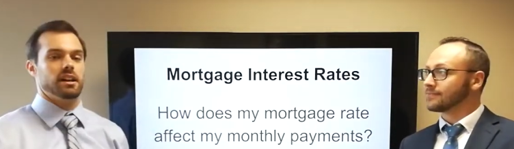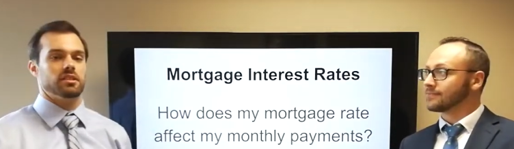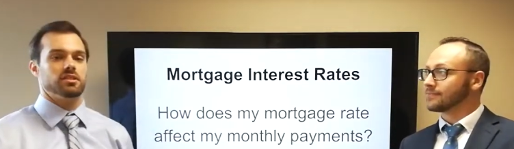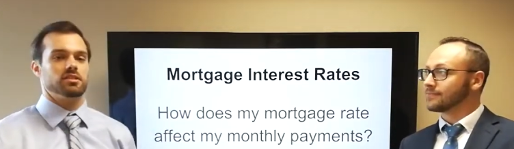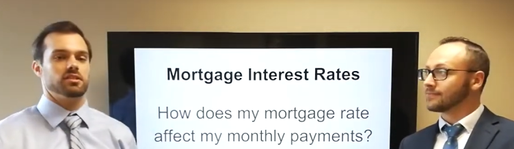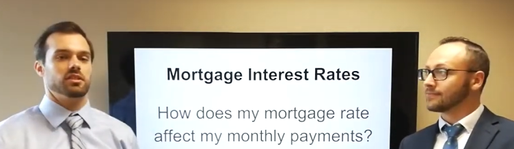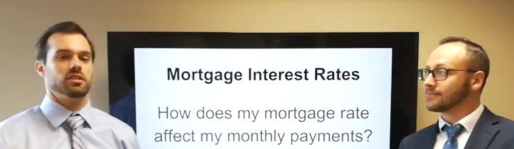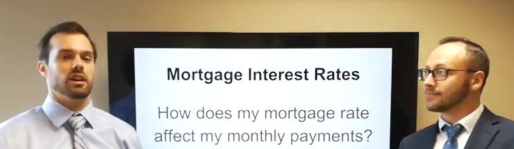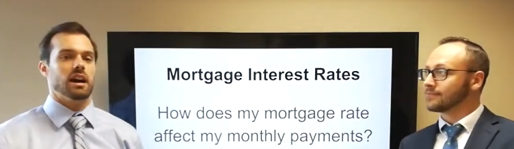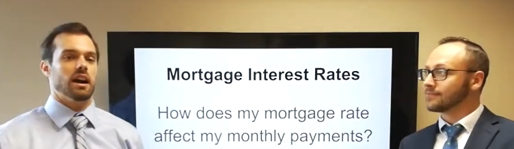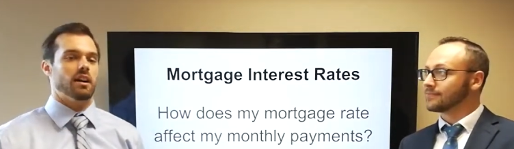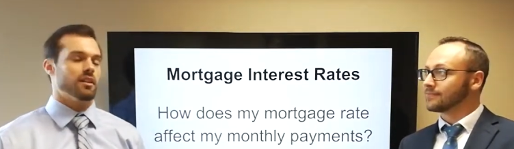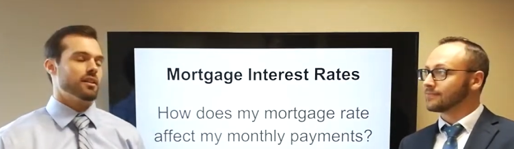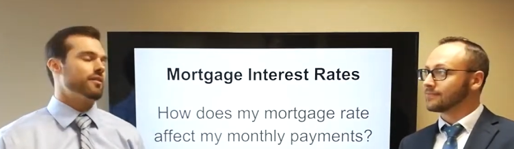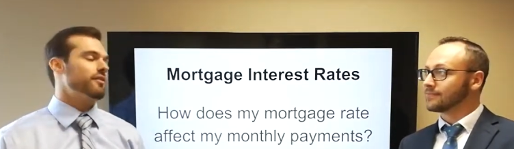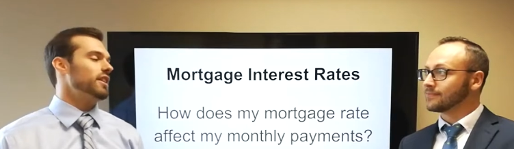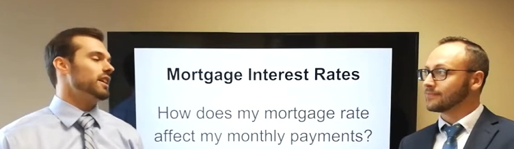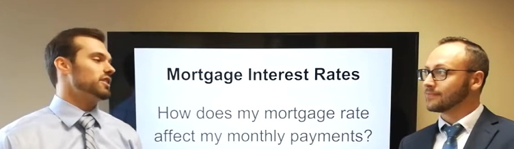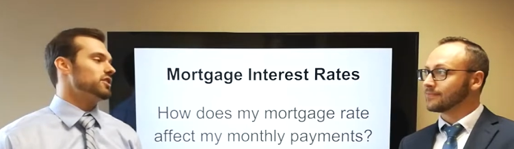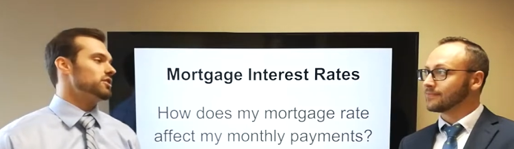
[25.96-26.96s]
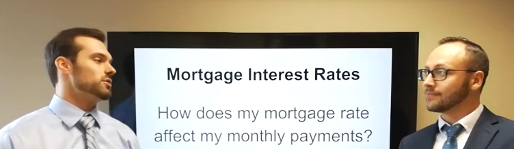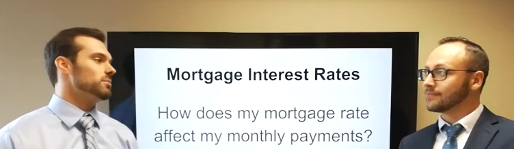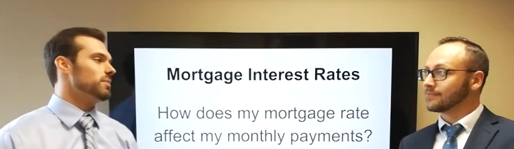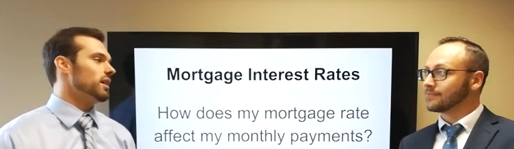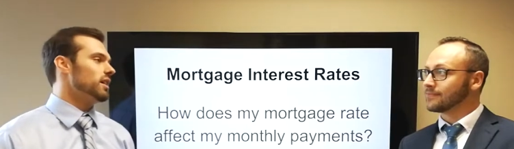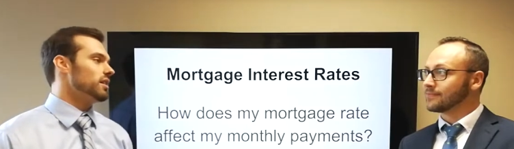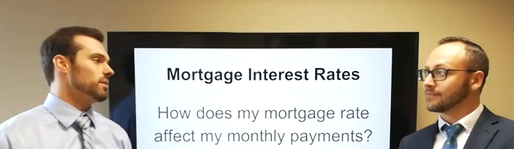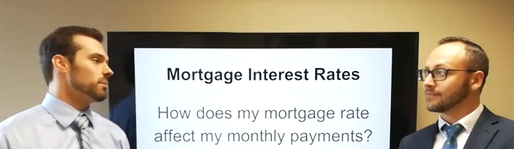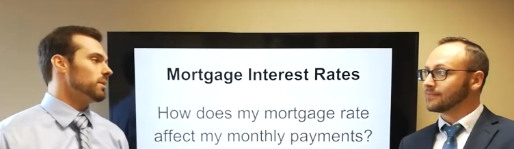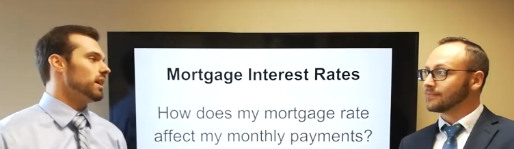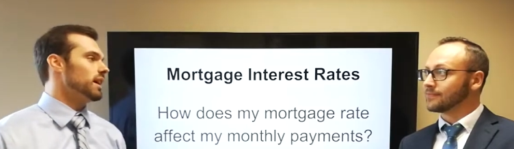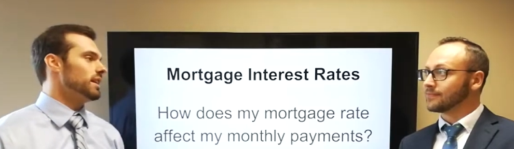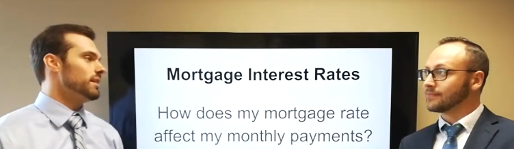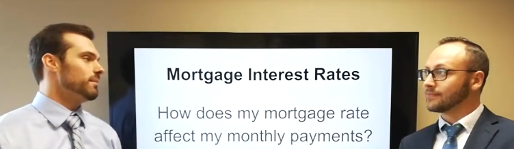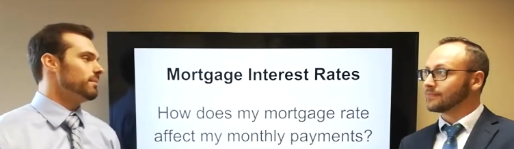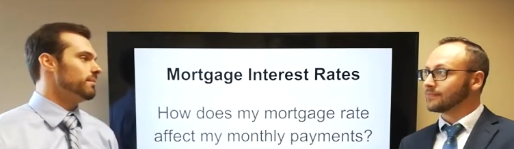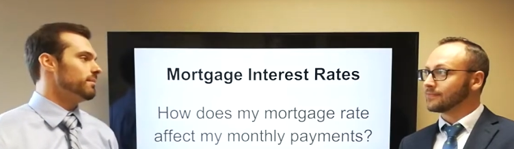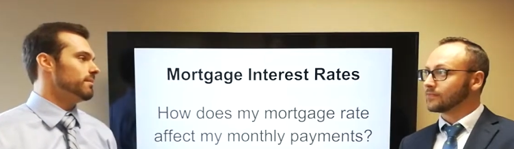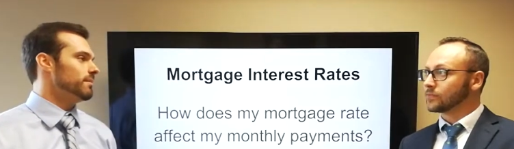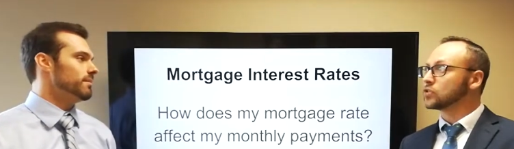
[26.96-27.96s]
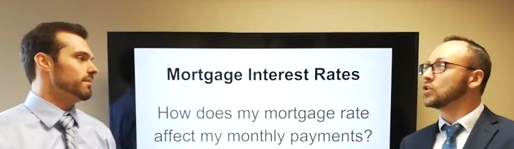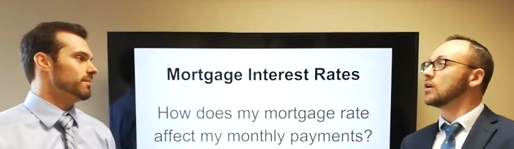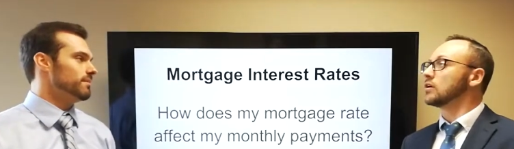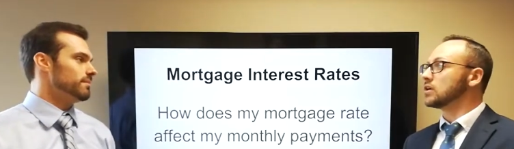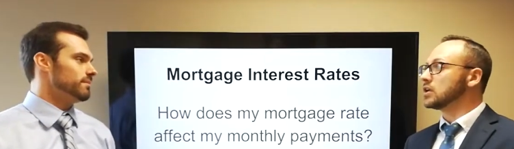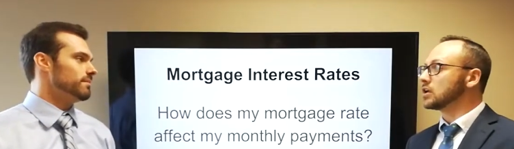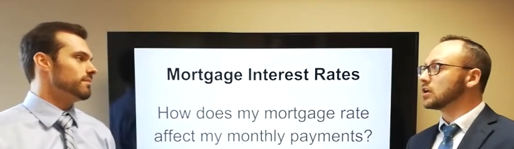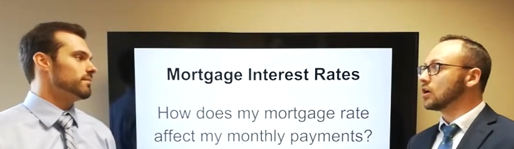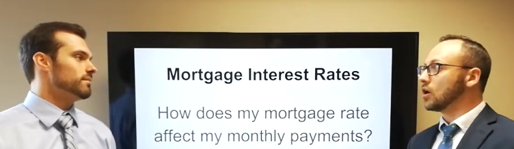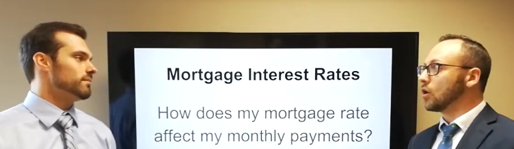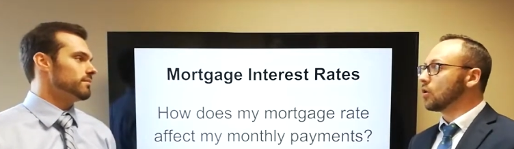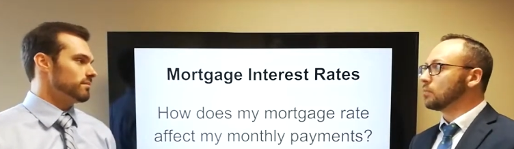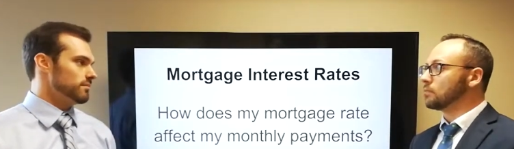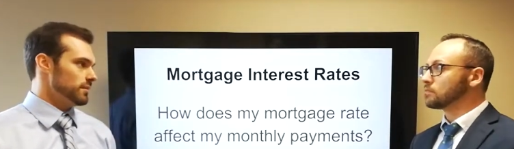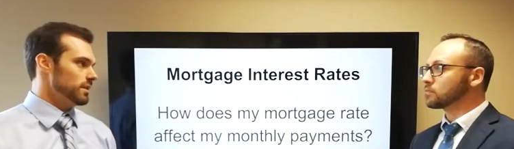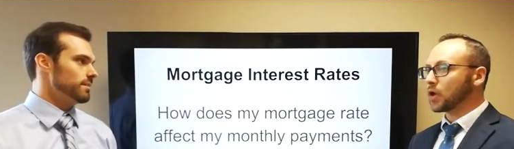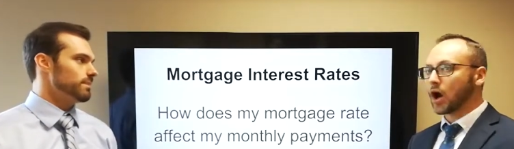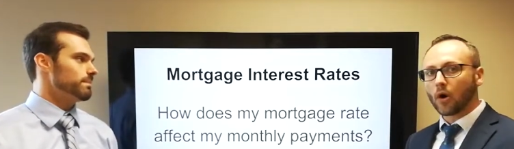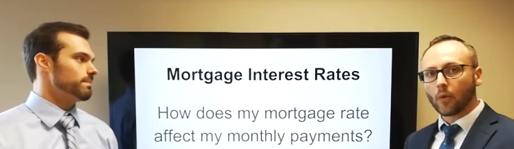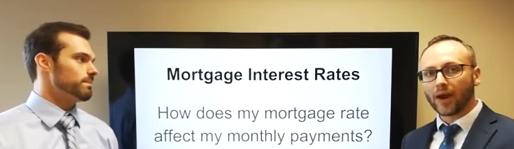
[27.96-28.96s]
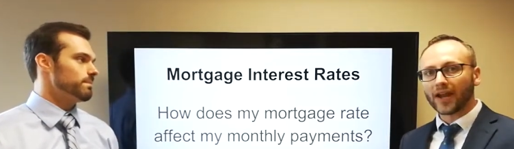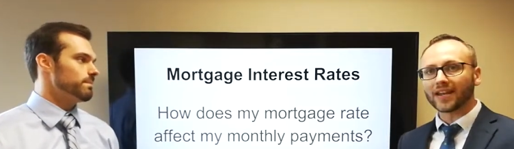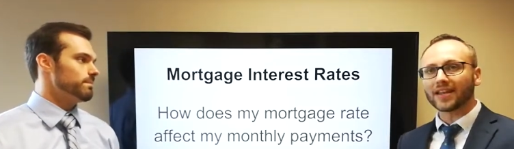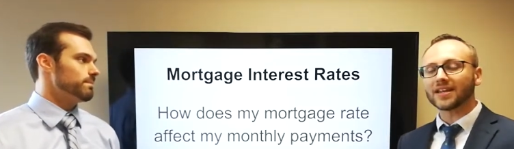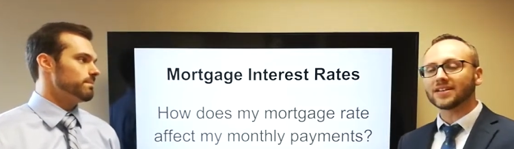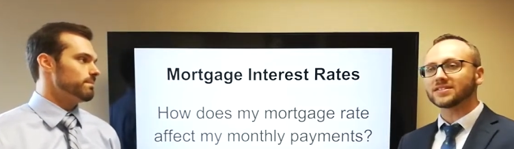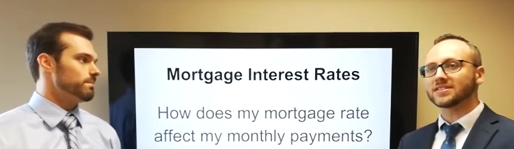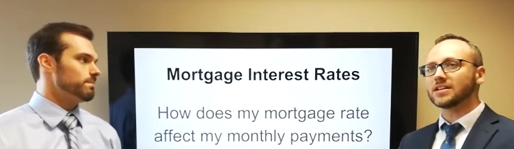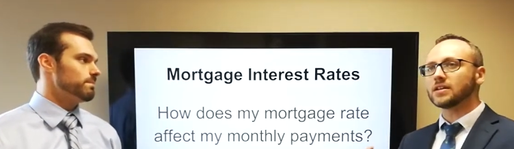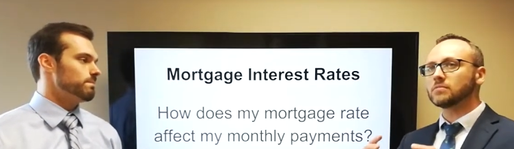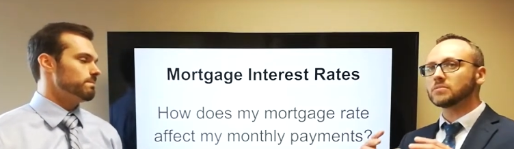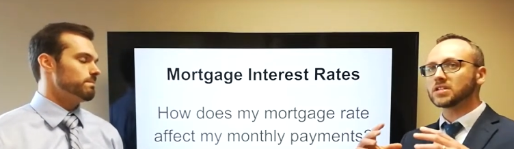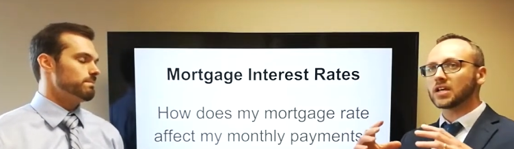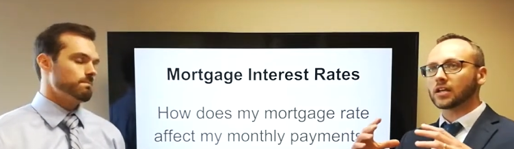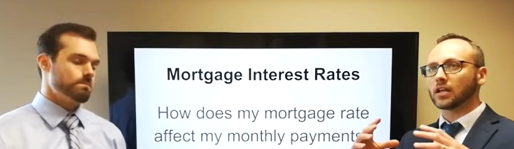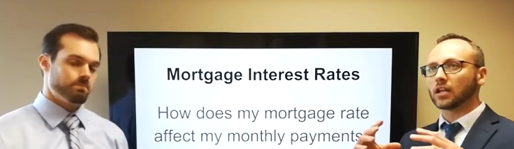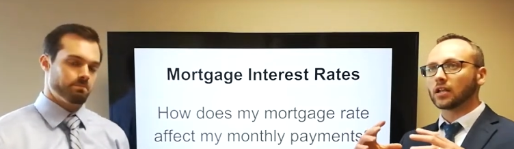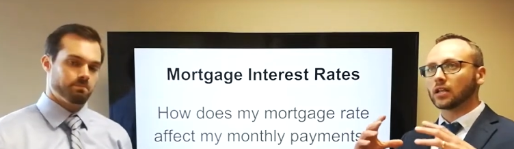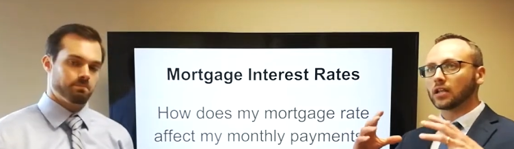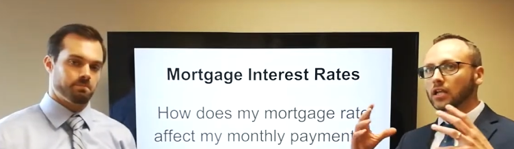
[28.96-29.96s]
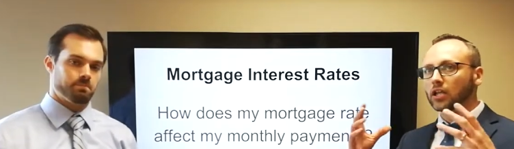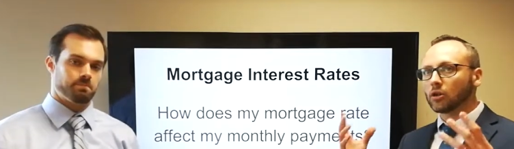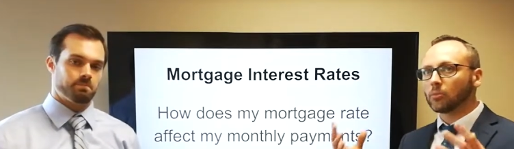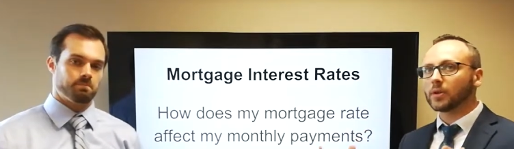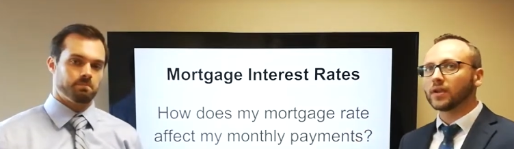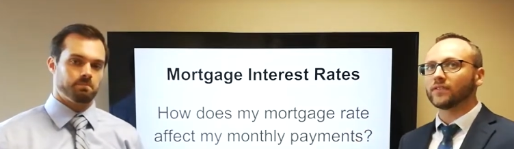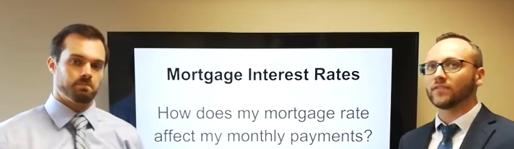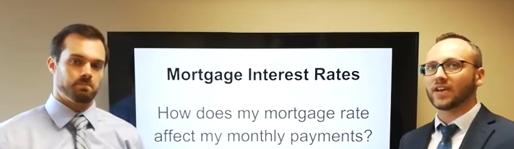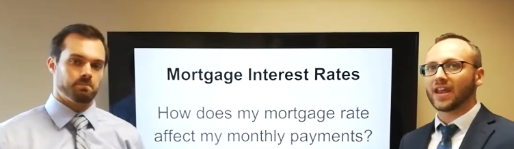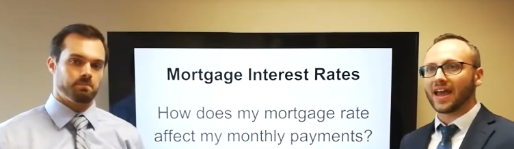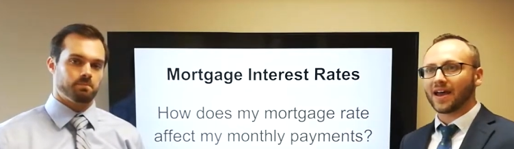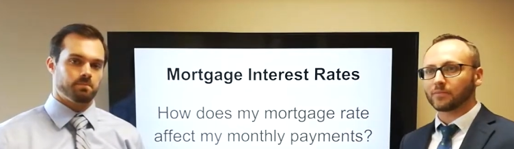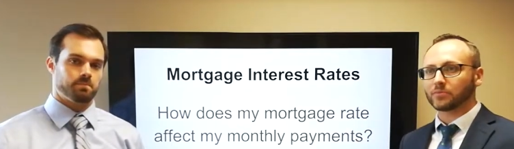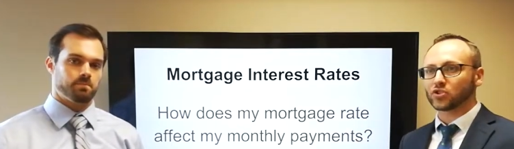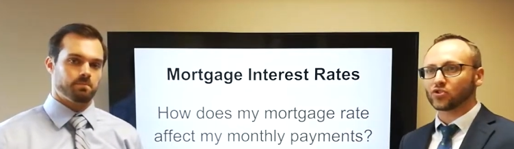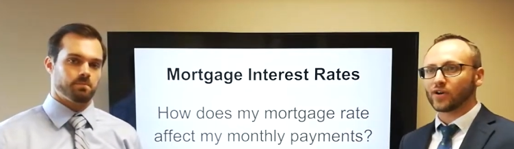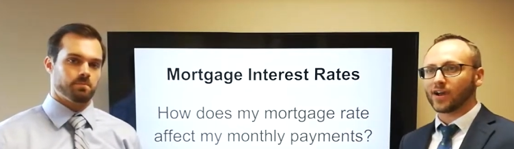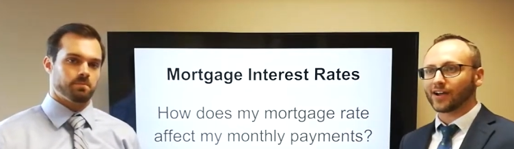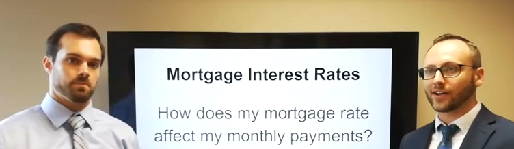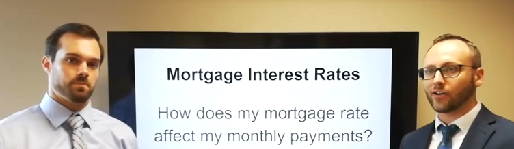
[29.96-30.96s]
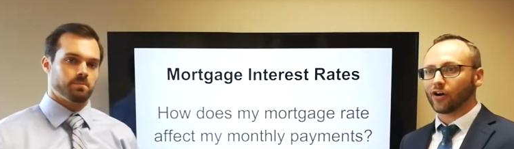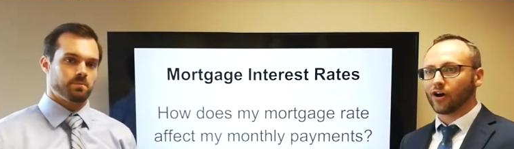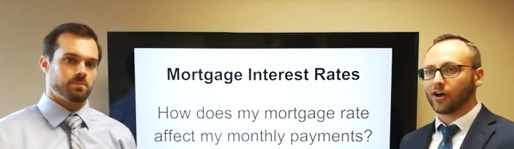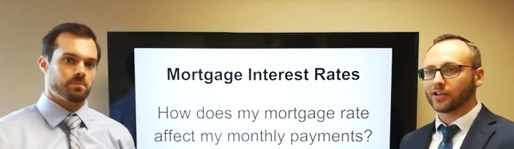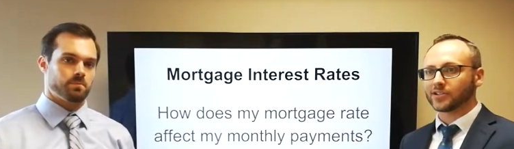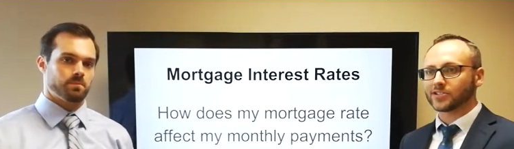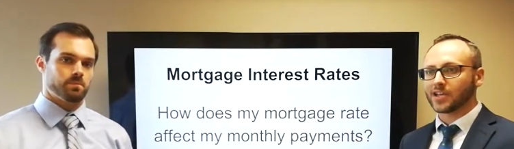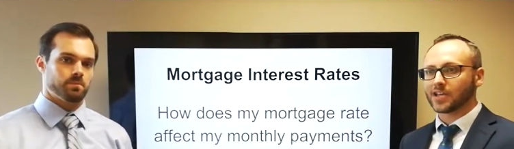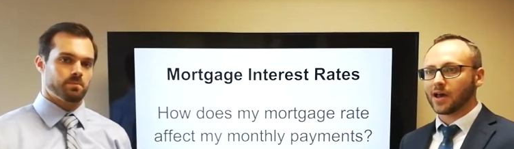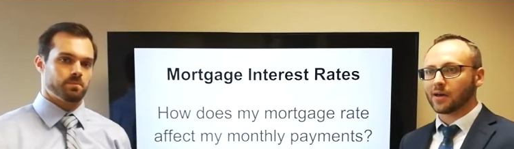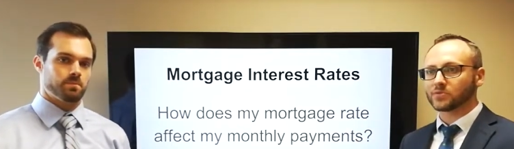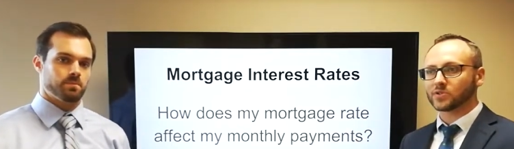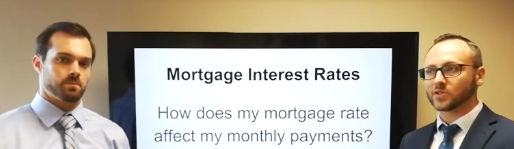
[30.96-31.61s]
Speaker 1: to how it affects your bottom line. There you go. All right, it seems like a little bit of an abstract concept.